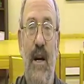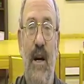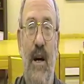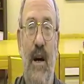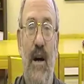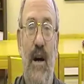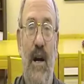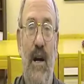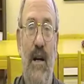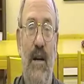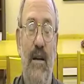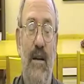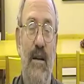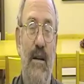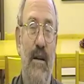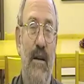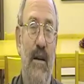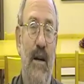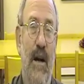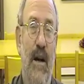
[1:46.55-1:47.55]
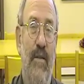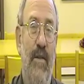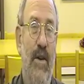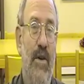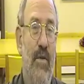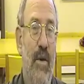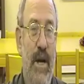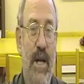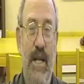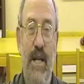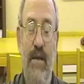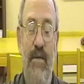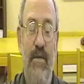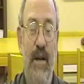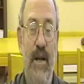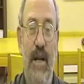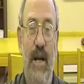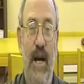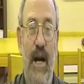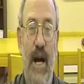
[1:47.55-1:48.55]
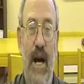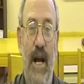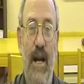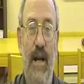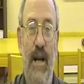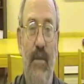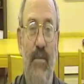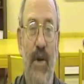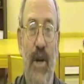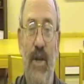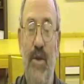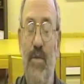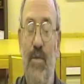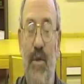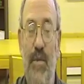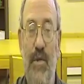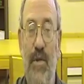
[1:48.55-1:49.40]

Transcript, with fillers: are of a quite different kind and much more